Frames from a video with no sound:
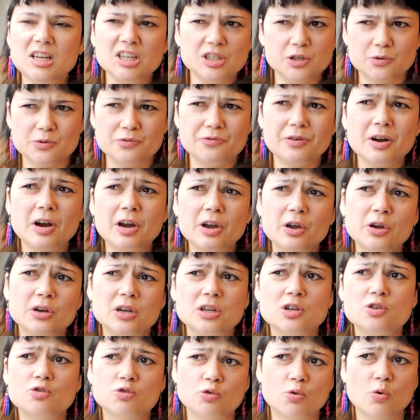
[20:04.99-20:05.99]
She was very
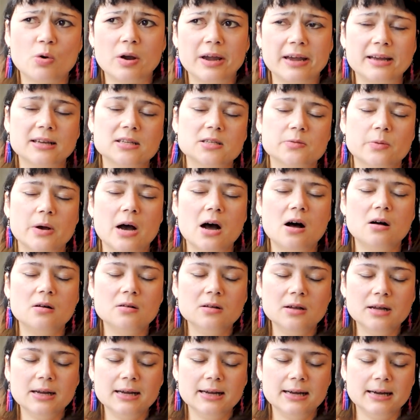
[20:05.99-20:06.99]
good at drawing as well.